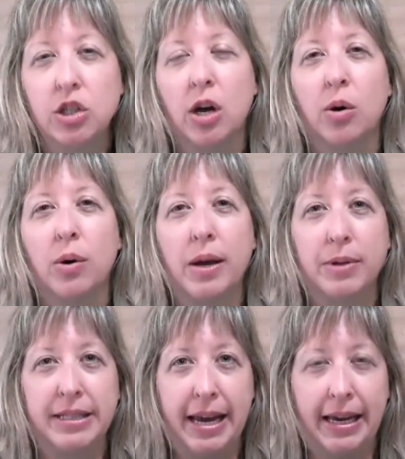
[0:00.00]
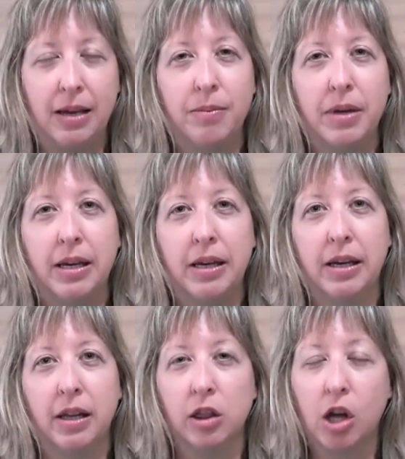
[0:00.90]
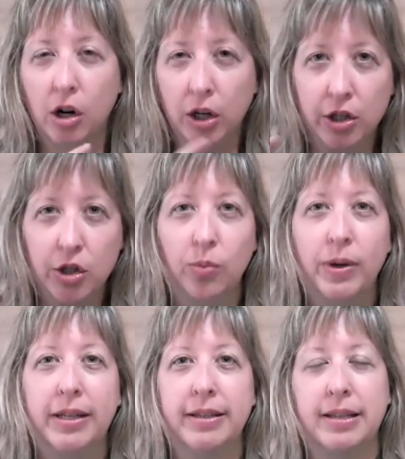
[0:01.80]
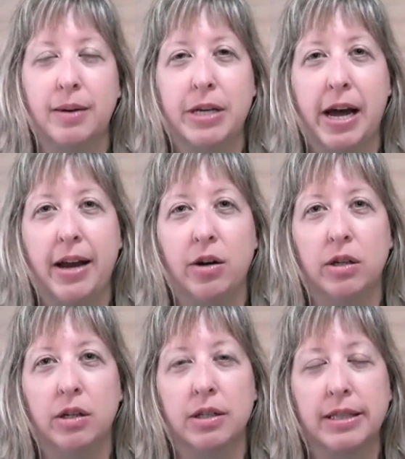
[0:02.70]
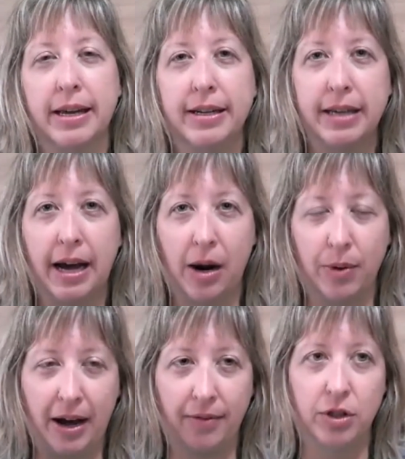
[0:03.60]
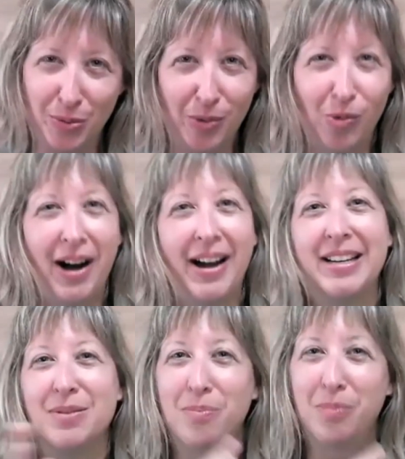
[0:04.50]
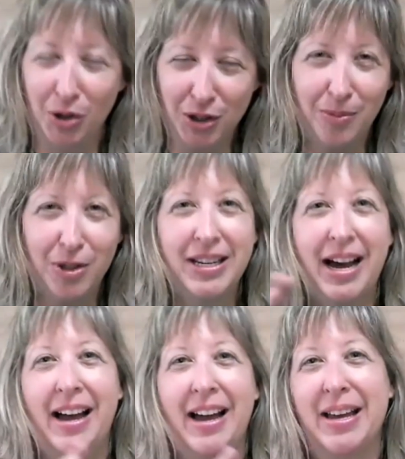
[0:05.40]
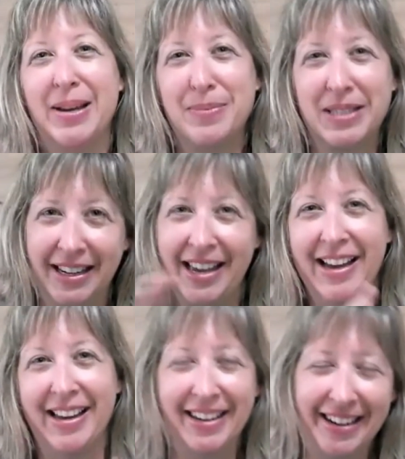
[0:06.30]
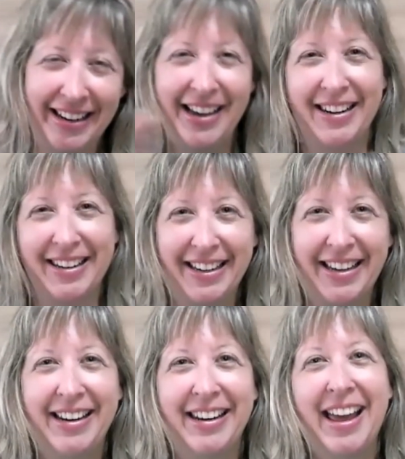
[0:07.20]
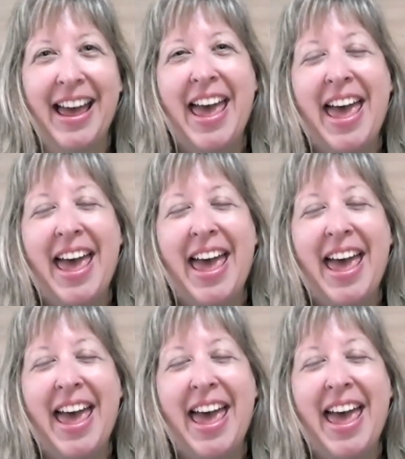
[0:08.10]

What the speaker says: So it was taking me longer to read the subtitles and I would have to rewind multiple times again and again and again.